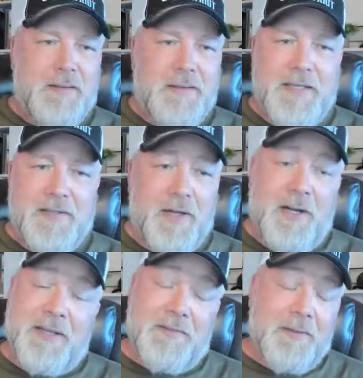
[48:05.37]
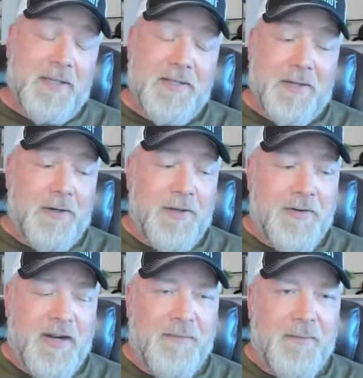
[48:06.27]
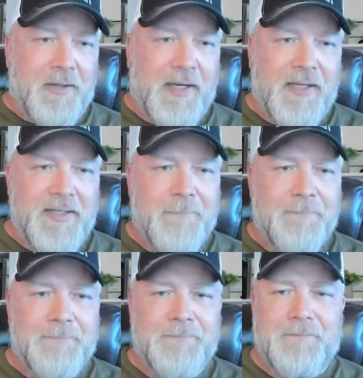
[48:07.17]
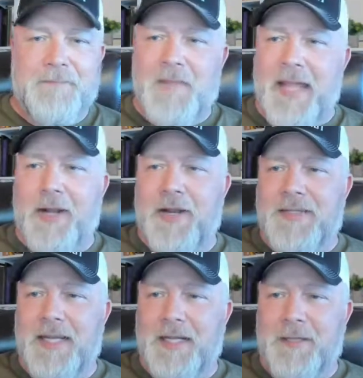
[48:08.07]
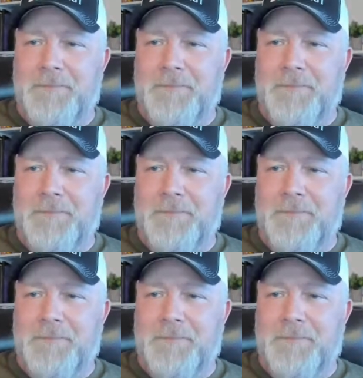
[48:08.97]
This dog is really starting to drive me crazy. Hang on a second.